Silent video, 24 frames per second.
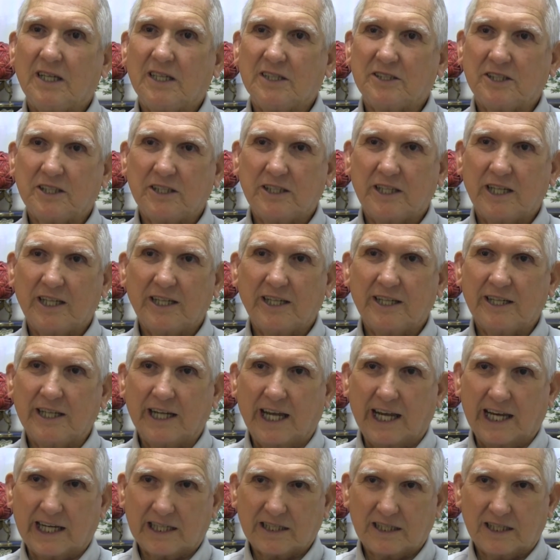She did an
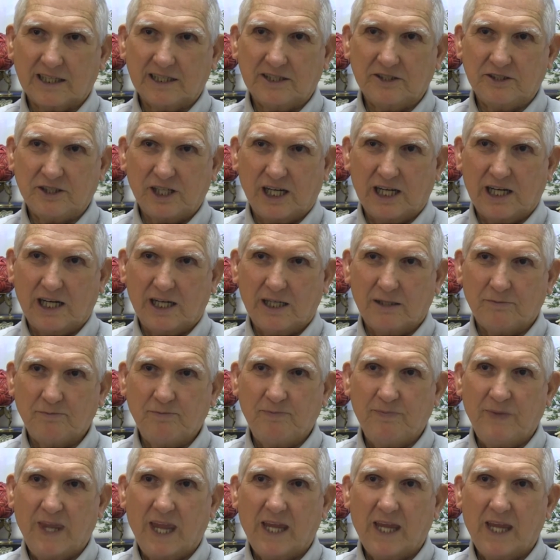excellent job